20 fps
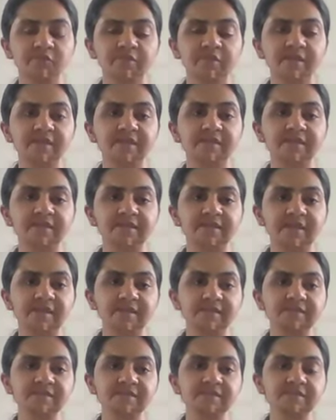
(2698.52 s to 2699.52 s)
Very
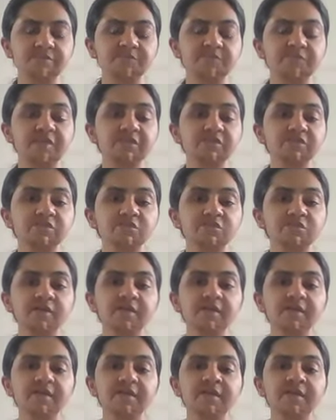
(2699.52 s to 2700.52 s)
nice. Make
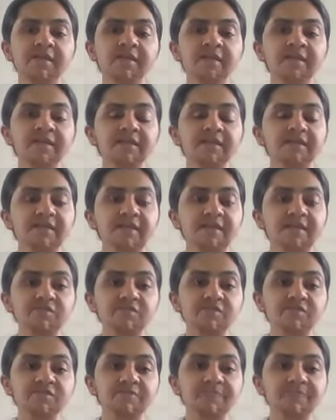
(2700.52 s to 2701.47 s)
sure that your